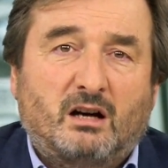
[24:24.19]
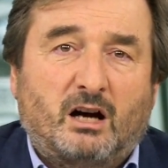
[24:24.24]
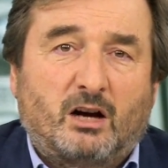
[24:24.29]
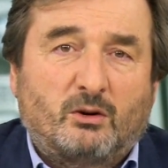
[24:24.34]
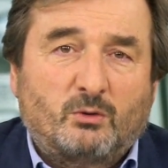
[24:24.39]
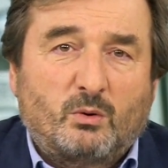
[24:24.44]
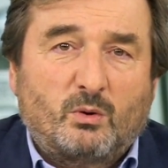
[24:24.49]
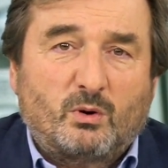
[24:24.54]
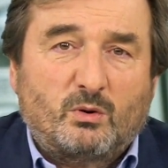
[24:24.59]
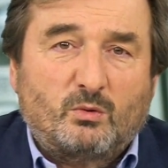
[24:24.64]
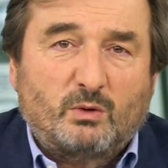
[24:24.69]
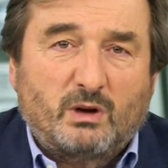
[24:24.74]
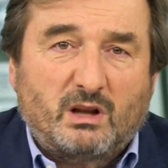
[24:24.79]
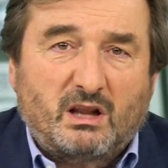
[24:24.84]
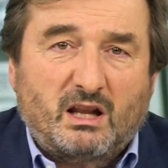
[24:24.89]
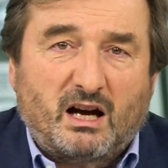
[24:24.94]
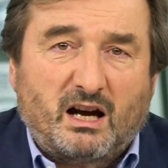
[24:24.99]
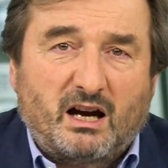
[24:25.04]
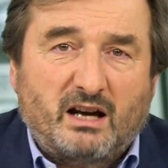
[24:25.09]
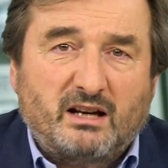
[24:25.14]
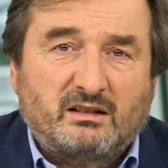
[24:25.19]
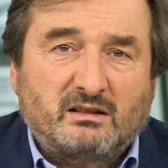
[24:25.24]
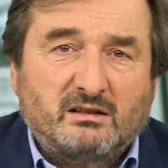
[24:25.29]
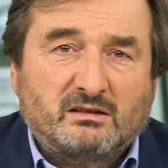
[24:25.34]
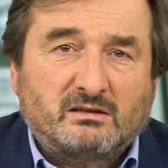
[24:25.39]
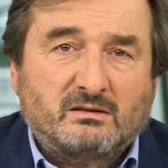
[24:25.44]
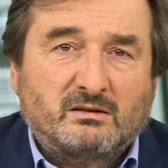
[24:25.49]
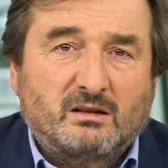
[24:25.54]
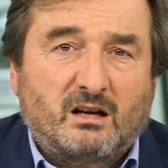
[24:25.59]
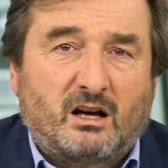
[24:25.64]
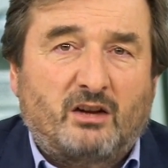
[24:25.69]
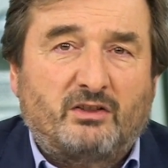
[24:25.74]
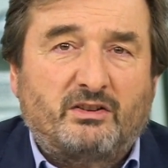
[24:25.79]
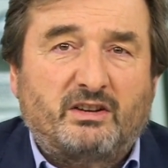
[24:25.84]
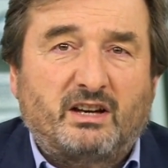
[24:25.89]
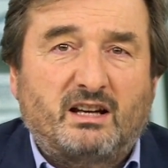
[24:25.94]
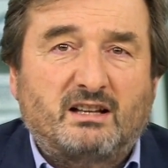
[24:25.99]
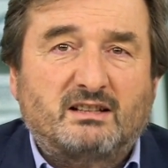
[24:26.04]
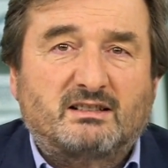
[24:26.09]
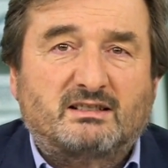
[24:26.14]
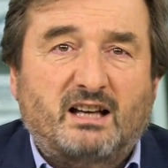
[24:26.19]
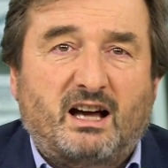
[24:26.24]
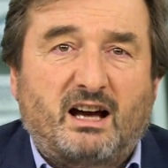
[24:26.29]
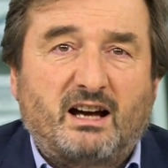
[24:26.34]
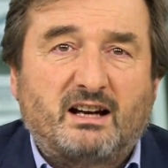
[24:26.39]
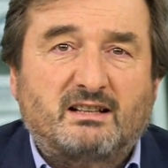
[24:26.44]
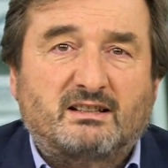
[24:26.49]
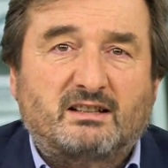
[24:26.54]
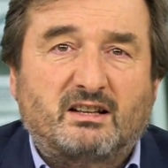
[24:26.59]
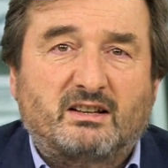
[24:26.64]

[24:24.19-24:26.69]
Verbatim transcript: and we will rely on the insights